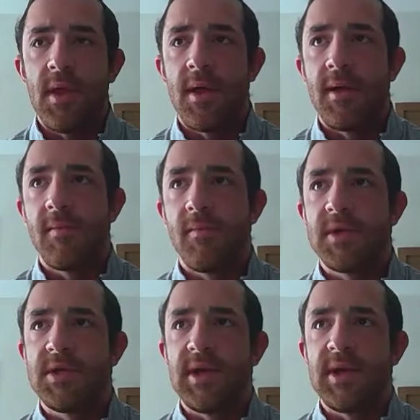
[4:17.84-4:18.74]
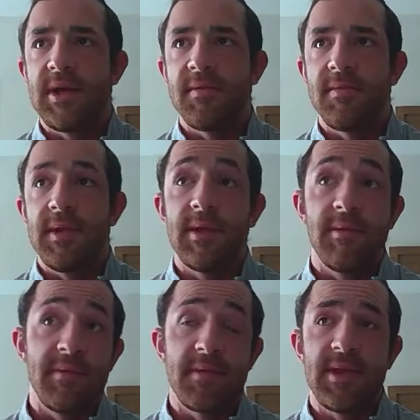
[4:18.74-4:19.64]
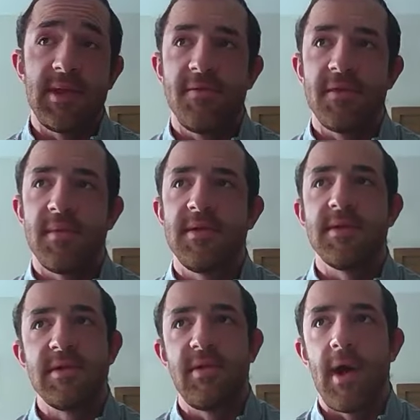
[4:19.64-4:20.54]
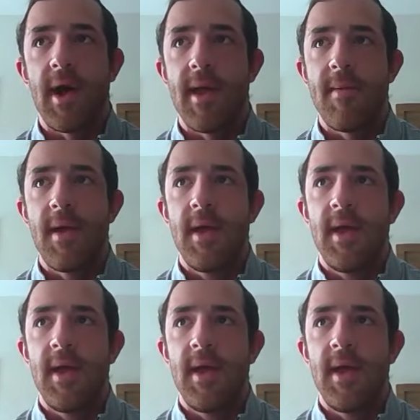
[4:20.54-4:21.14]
which in and of itself is meant to describe